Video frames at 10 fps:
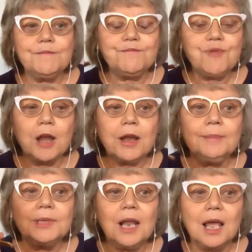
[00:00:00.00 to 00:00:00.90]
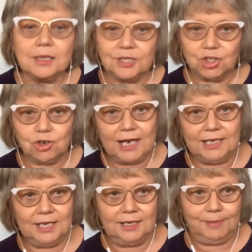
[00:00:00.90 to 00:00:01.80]
Programs like
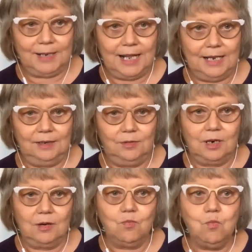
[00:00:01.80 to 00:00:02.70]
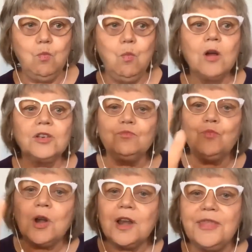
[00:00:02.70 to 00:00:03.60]
Strait to the Plate, what,
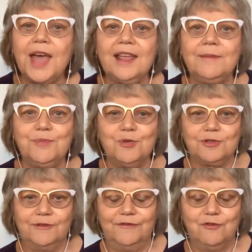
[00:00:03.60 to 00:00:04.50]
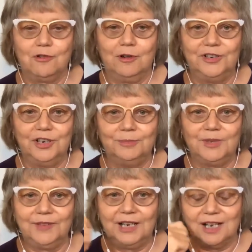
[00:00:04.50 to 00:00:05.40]
what are they important for in terms
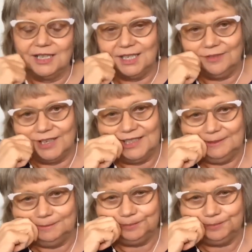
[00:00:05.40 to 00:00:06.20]
of NITV?